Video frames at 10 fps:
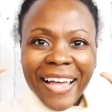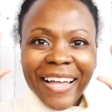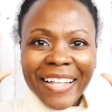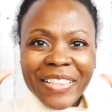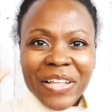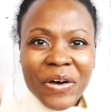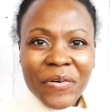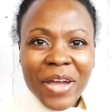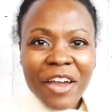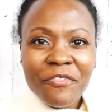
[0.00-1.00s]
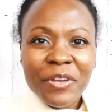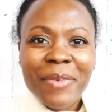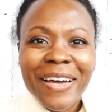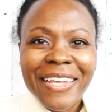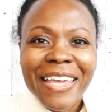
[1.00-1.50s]
Hello
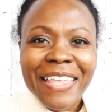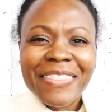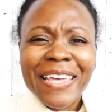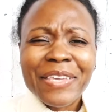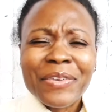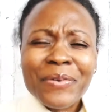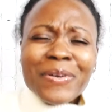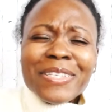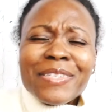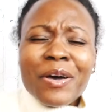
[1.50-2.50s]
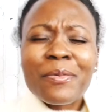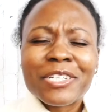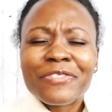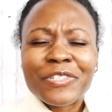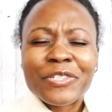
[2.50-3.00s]
everybody and thank you so
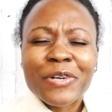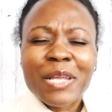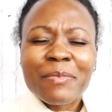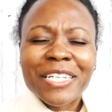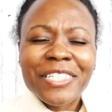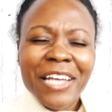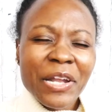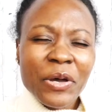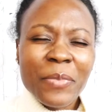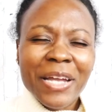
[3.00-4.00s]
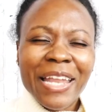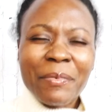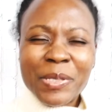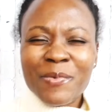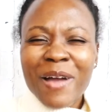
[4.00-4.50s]
much for joining my channel. My
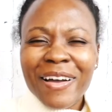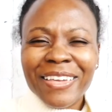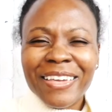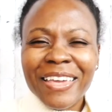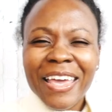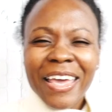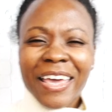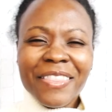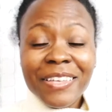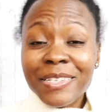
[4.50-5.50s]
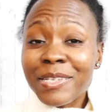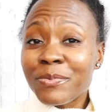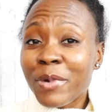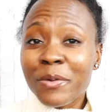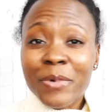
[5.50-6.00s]
name is Rocky and this
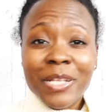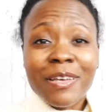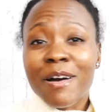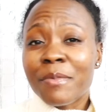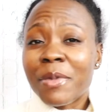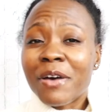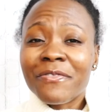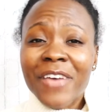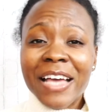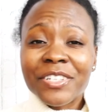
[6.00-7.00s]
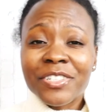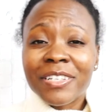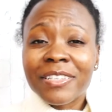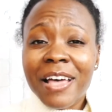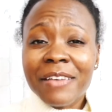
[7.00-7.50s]
is where we talk about
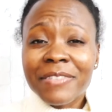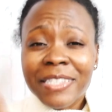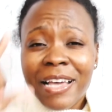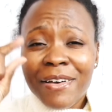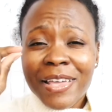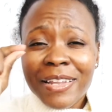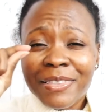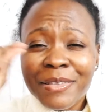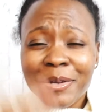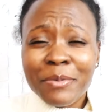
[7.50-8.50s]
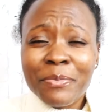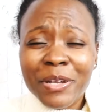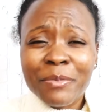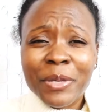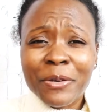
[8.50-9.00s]
fashion, lifestyle, and a little
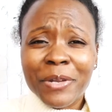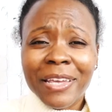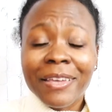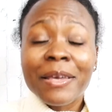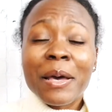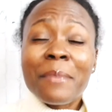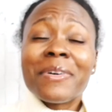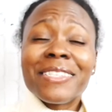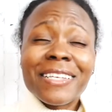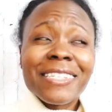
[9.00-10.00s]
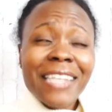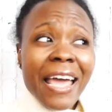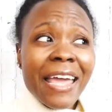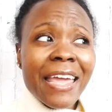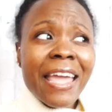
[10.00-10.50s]
bit of beauty. But
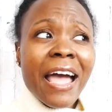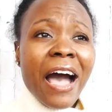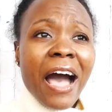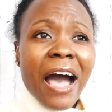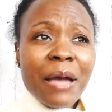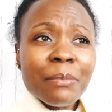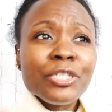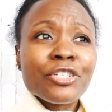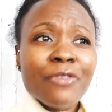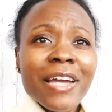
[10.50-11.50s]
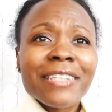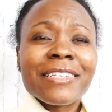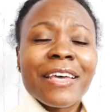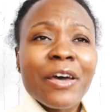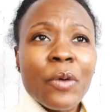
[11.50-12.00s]
today I'm trying
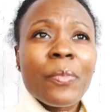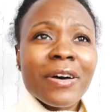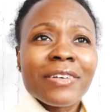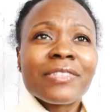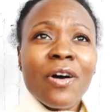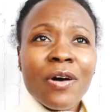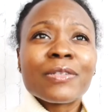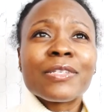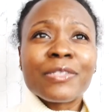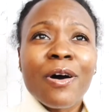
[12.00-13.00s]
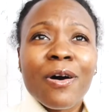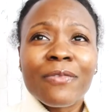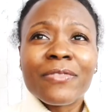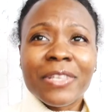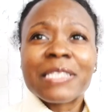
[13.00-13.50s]
to help us all
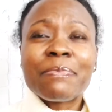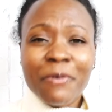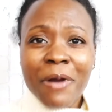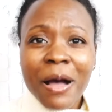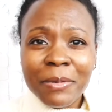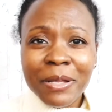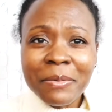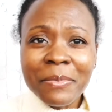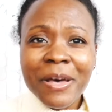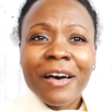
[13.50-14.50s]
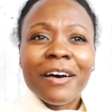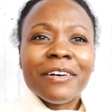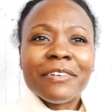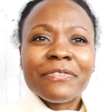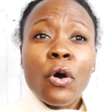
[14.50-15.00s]
solve this problem
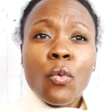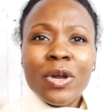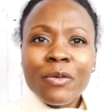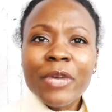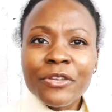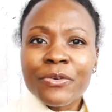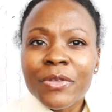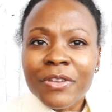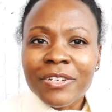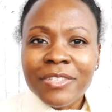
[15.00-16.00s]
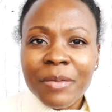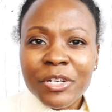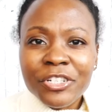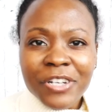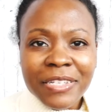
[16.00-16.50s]
of what do we do with our
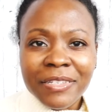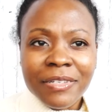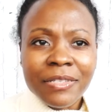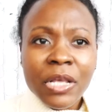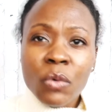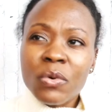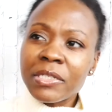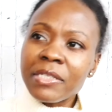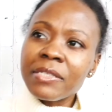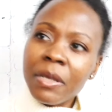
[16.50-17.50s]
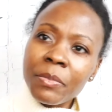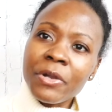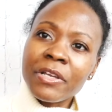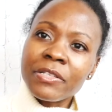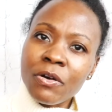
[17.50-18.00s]
summer dresses once
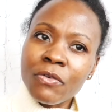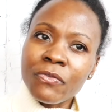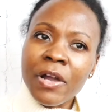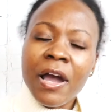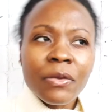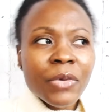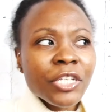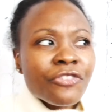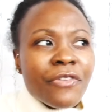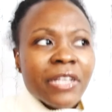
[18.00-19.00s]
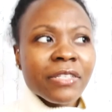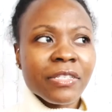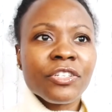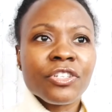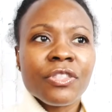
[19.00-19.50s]
summer is over? How do we
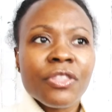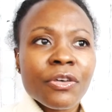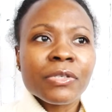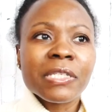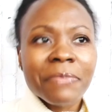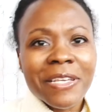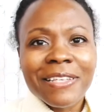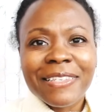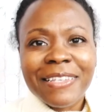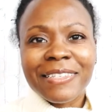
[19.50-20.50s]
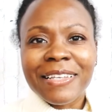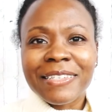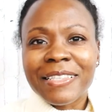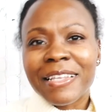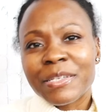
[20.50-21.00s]
transition those pieces
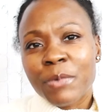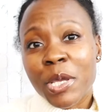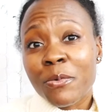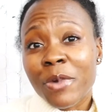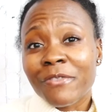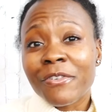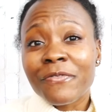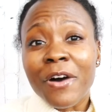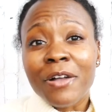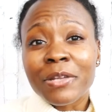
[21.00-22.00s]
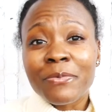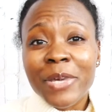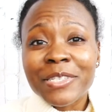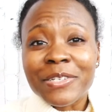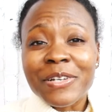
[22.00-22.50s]
into things we can wear for fall and
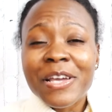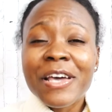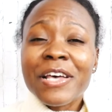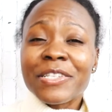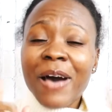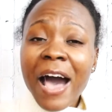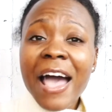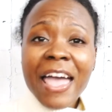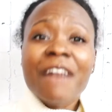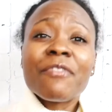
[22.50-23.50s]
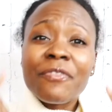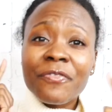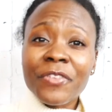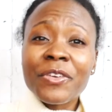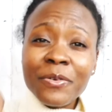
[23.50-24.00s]
winter? So I have a
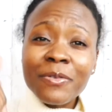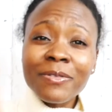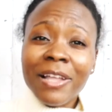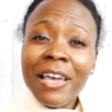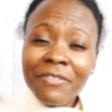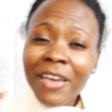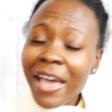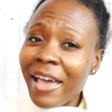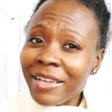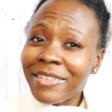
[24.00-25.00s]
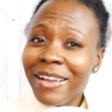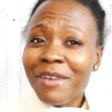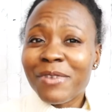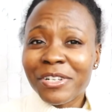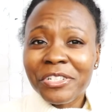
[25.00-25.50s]
few life hacks that
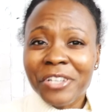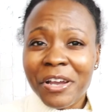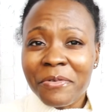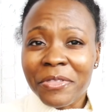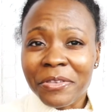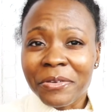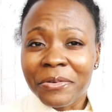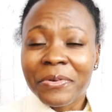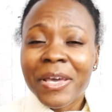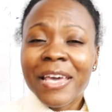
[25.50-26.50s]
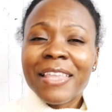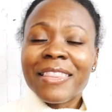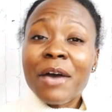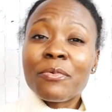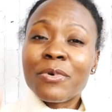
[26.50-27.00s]
I want to share with you
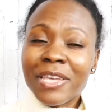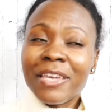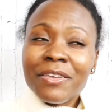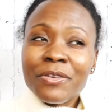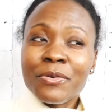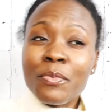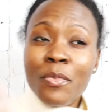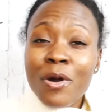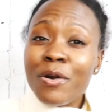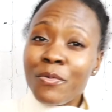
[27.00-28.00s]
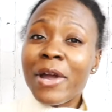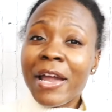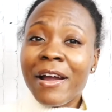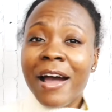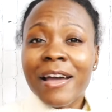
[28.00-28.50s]
that will get you more
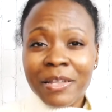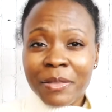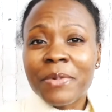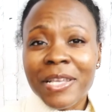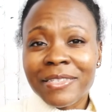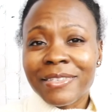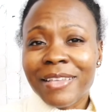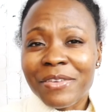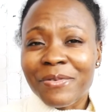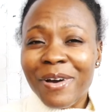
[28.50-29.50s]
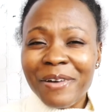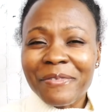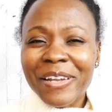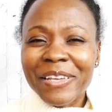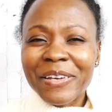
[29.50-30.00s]
wear out of the pieces that you
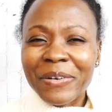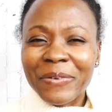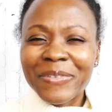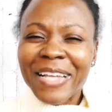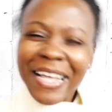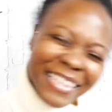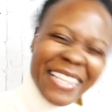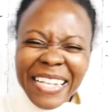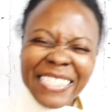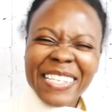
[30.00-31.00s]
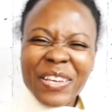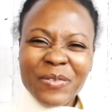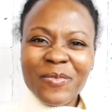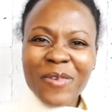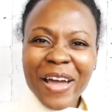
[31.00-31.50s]
already own. Let's
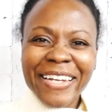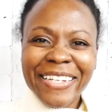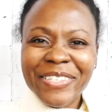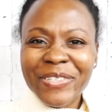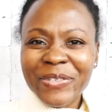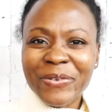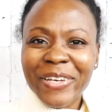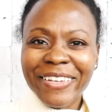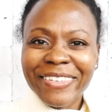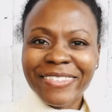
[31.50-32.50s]
get right into it.